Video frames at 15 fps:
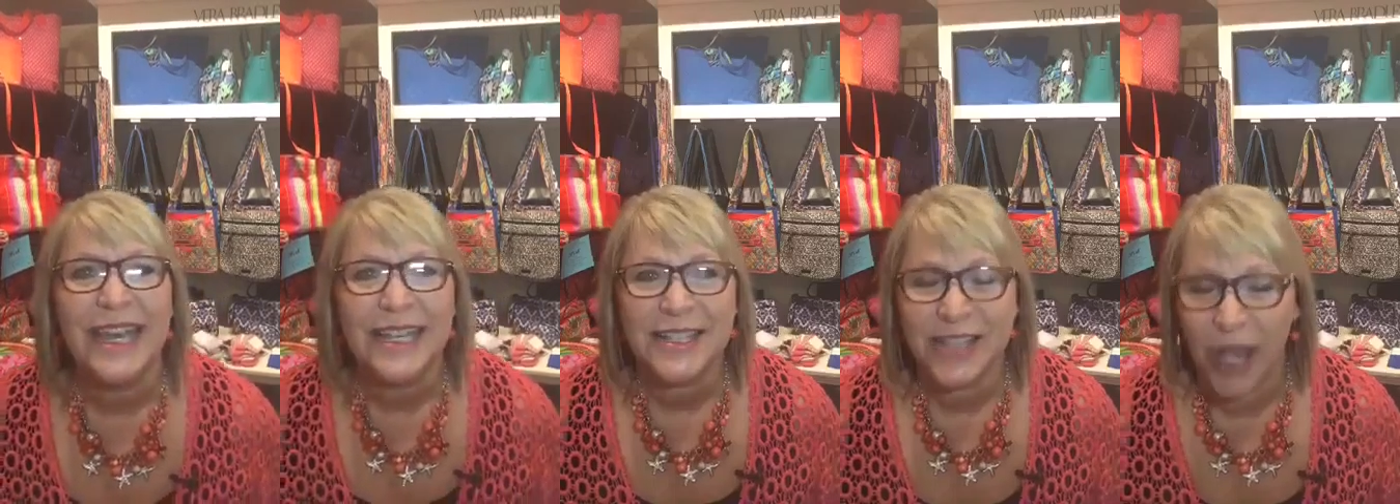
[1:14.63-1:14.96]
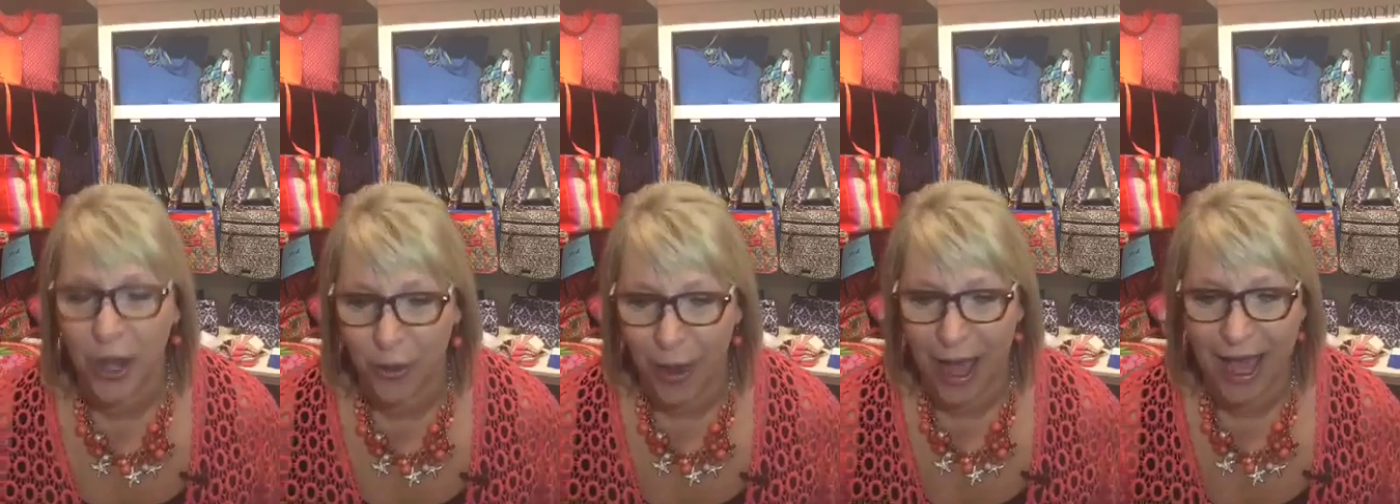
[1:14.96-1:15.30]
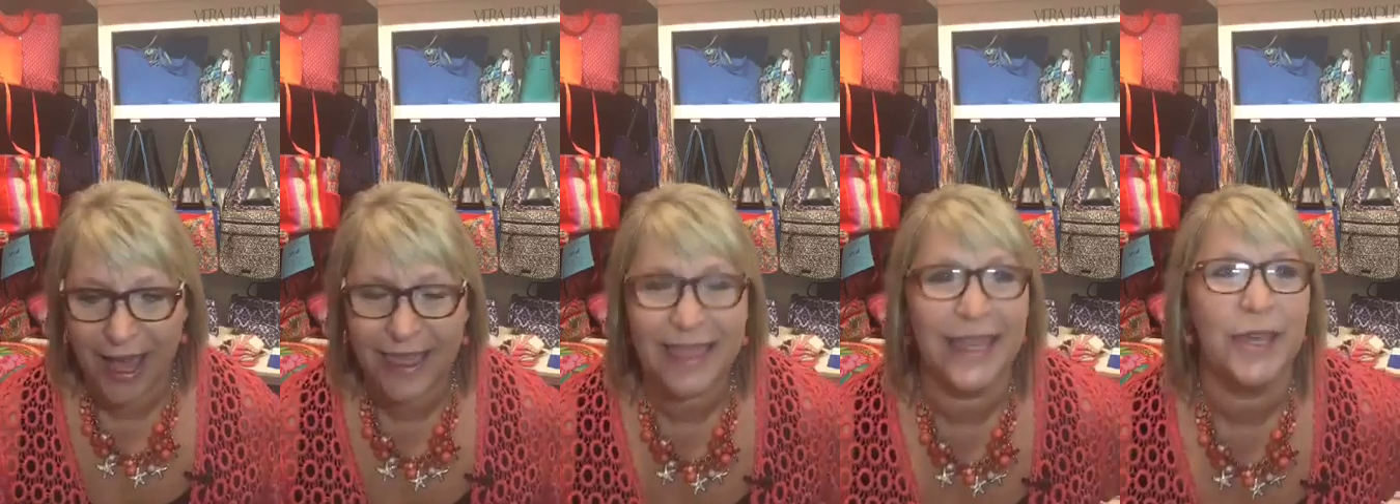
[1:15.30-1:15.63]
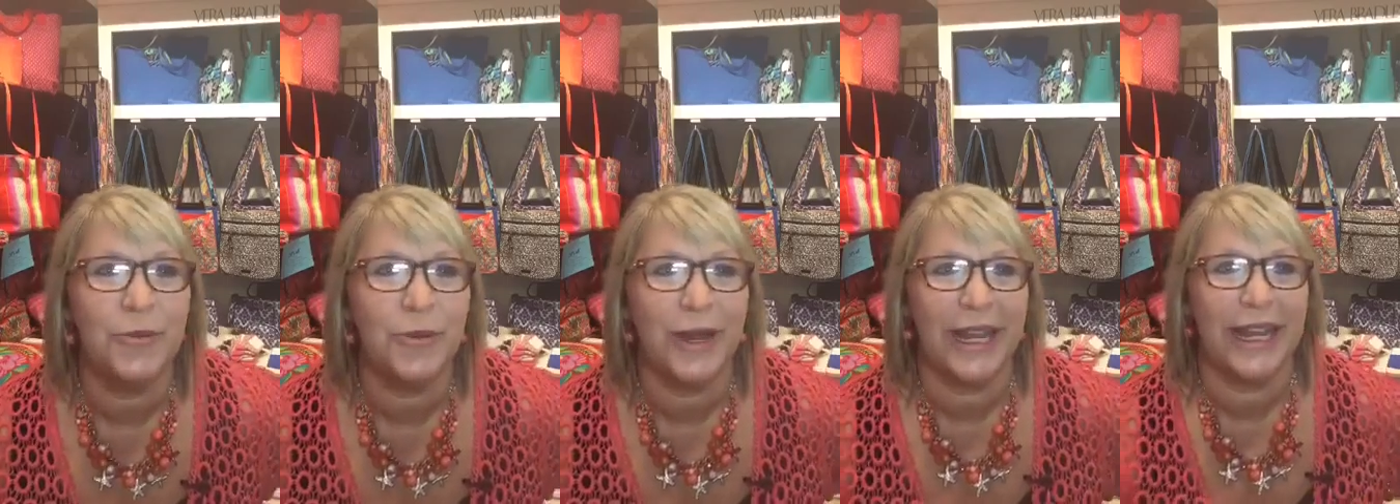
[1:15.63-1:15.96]
So I
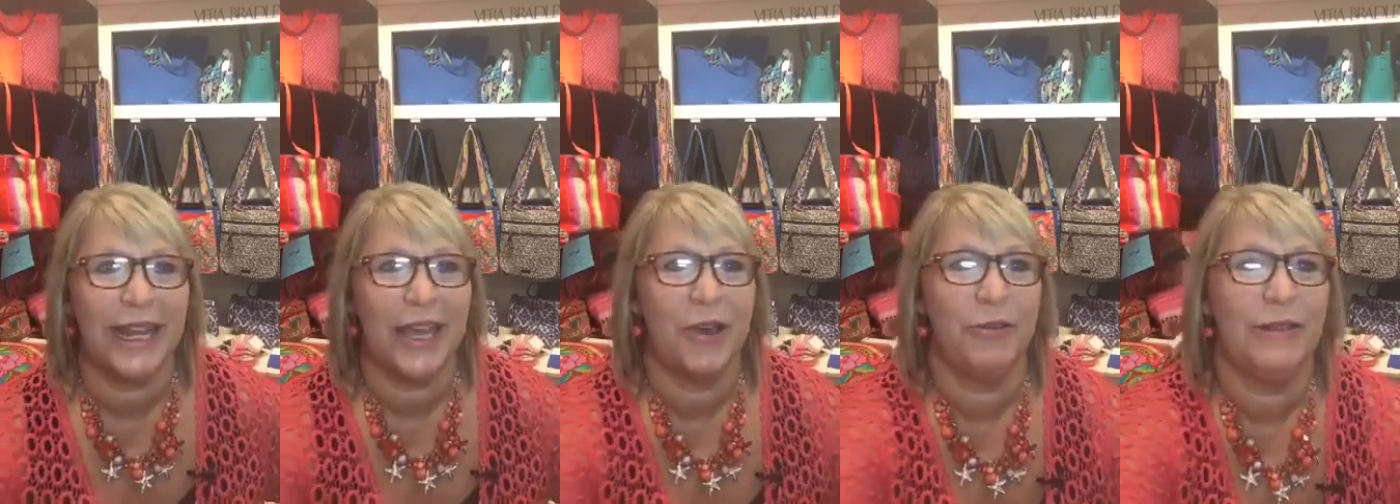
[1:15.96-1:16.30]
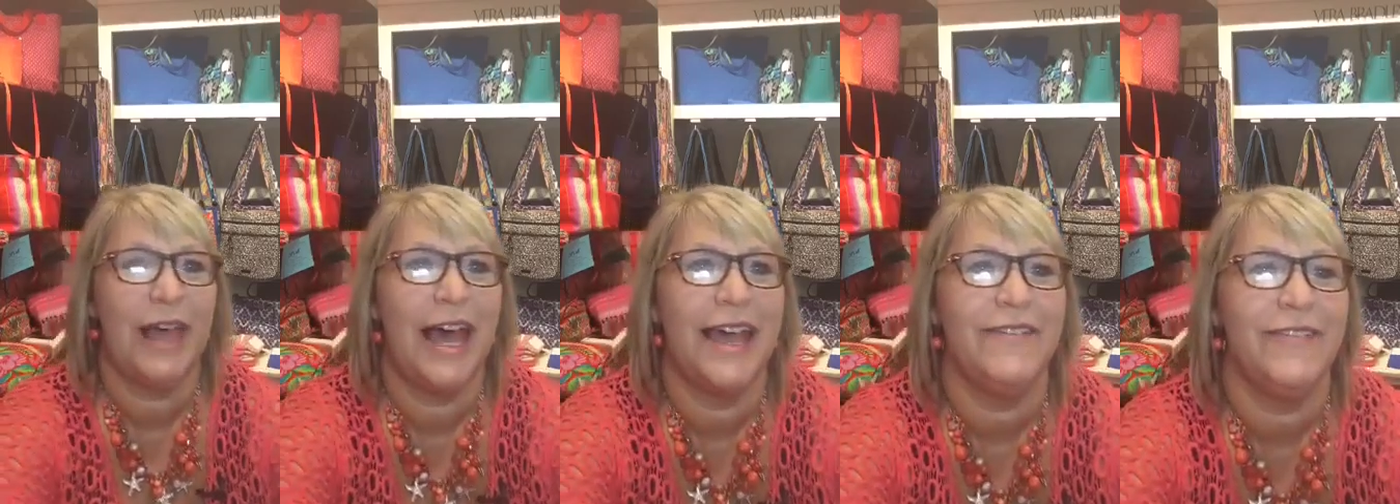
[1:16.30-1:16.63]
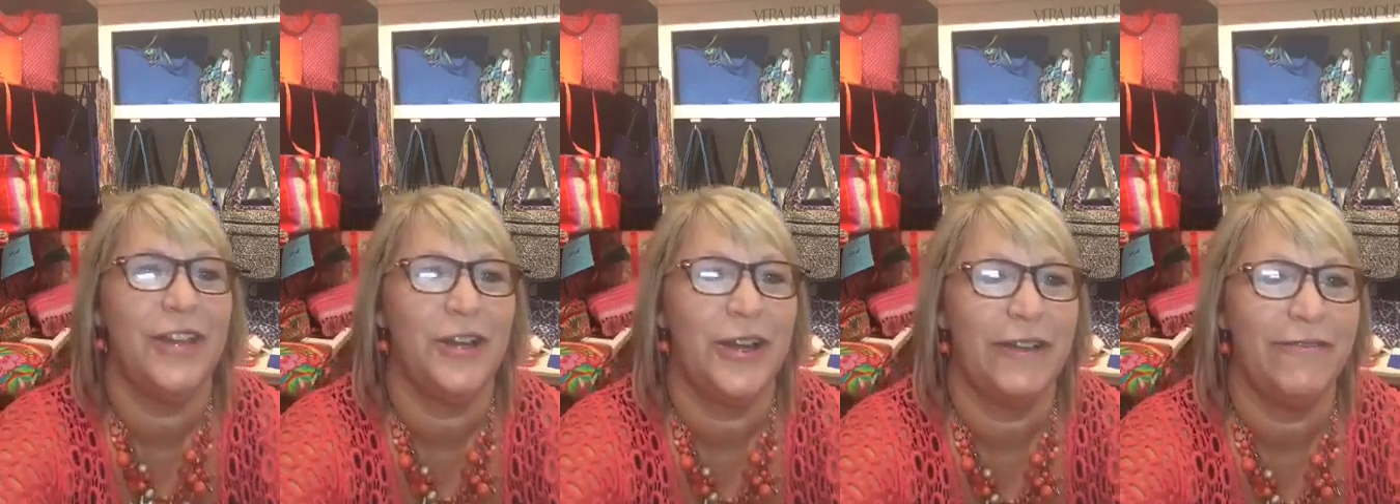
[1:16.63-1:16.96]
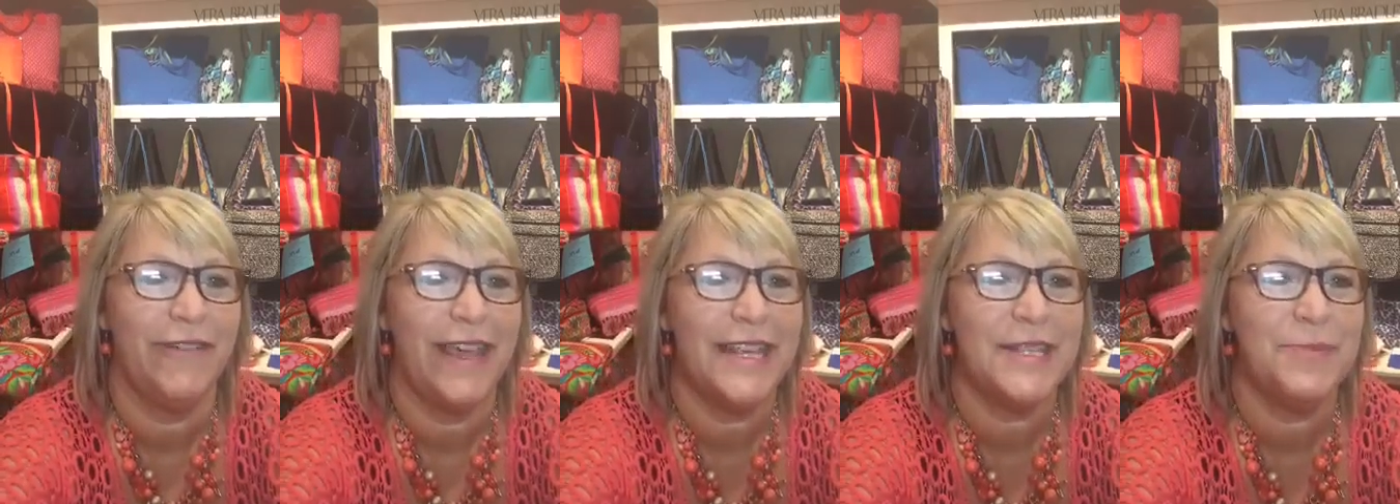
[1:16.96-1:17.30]
think we're going to go live here on
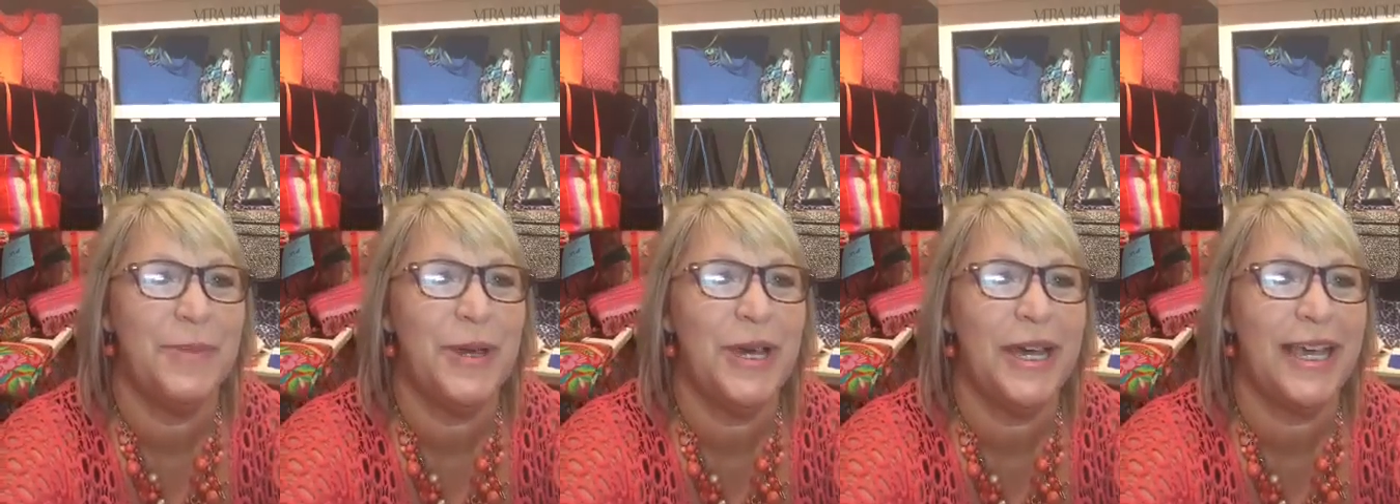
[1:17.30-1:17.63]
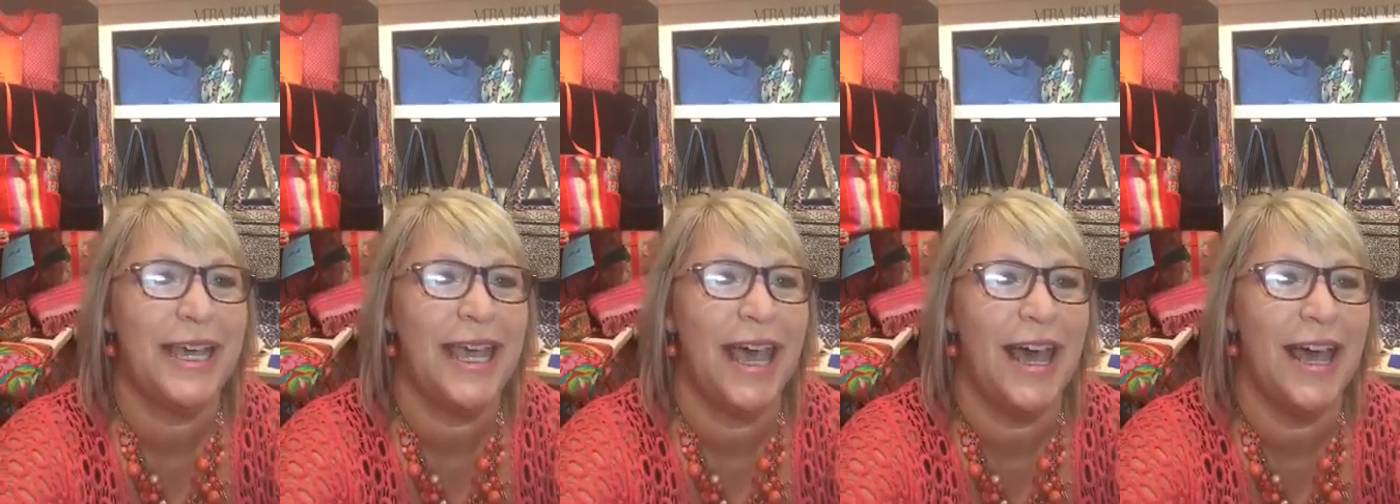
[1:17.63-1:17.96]
Facebook.